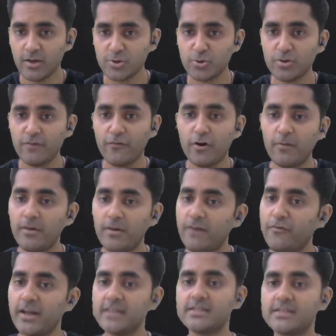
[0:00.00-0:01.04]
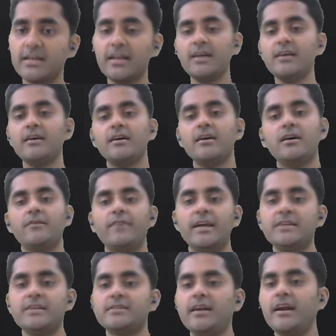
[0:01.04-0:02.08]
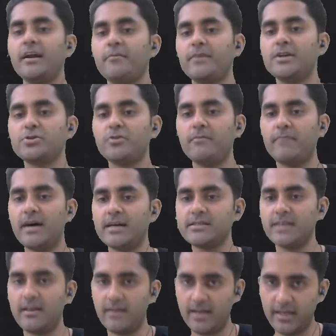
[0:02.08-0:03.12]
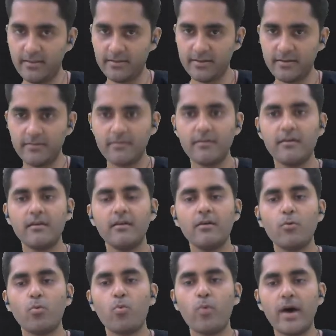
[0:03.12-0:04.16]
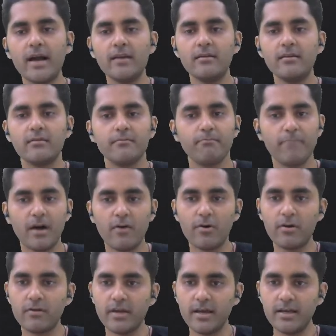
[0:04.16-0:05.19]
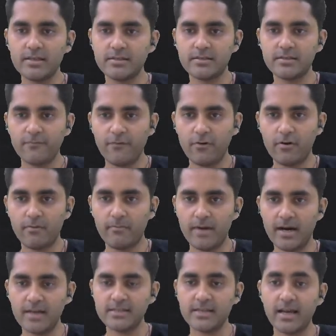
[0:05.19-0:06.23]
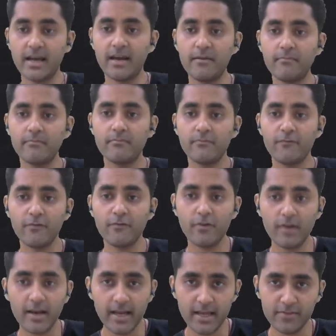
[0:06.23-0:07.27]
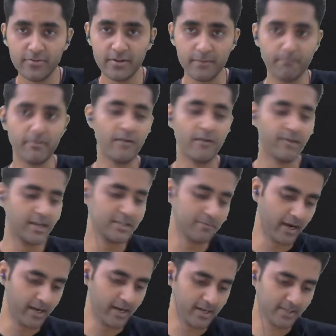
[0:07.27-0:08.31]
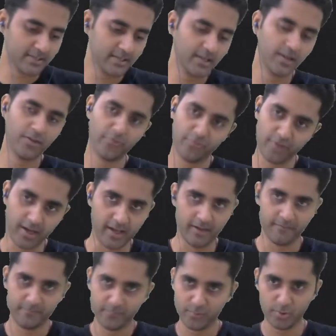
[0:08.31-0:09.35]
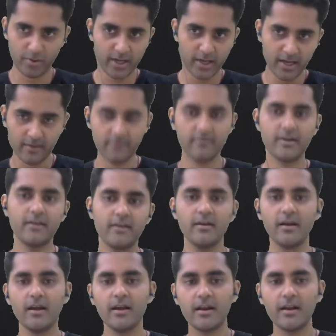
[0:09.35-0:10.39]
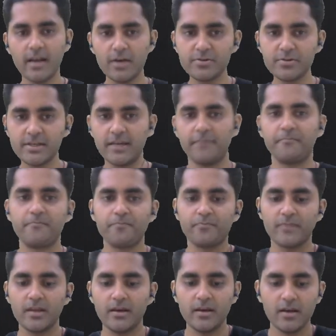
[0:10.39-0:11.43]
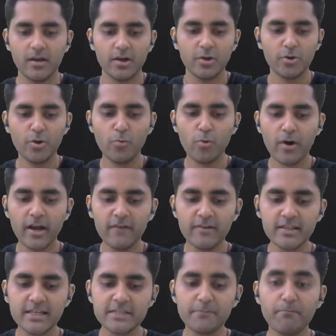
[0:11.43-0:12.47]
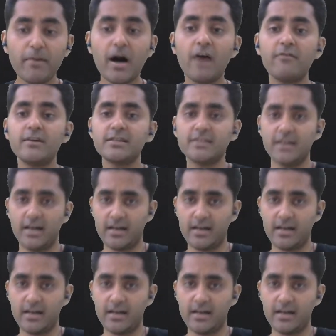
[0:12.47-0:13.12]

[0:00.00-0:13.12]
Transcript: So the formula for density depends on mass and length. One power is for mass and for length power is -3. Okay, now see, you know, whatever these powers